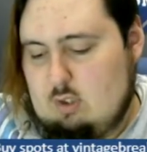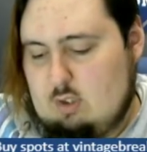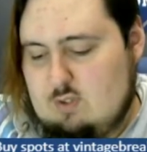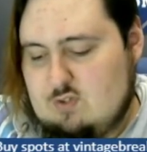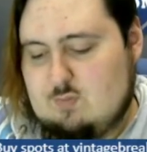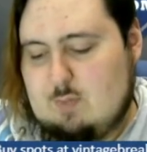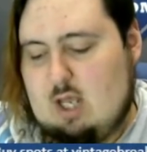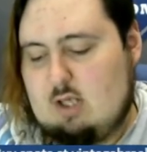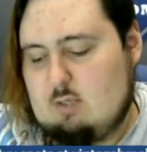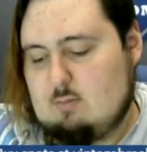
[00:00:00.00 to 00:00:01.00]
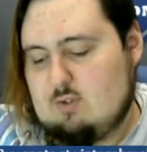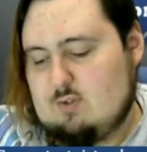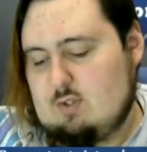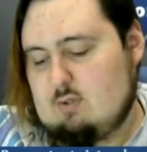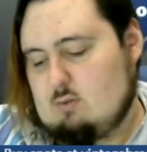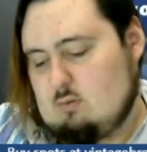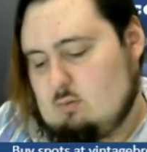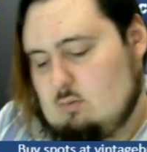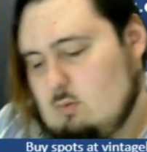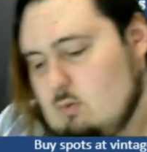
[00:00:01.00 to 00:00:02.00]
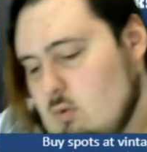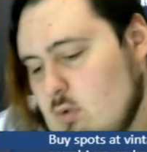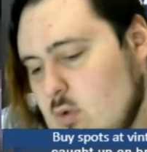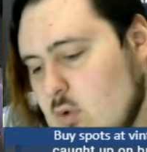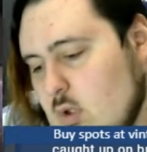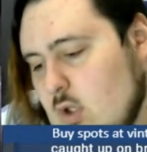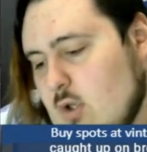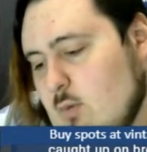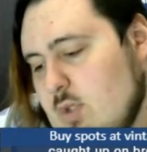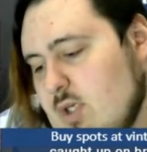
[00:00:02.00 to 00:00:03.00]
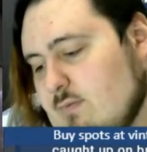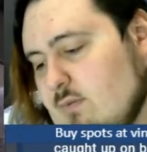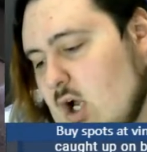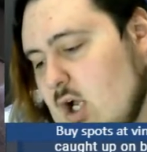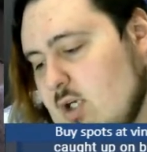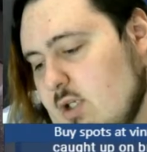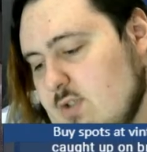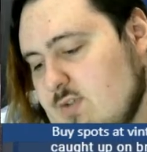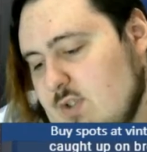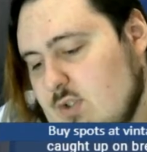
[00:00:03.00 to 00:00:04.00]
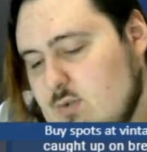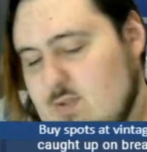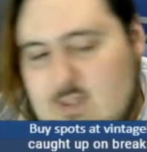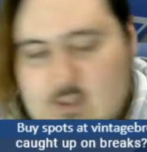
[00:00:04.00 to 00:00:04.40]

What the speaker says: Spot number two, we have Ron Zanussi.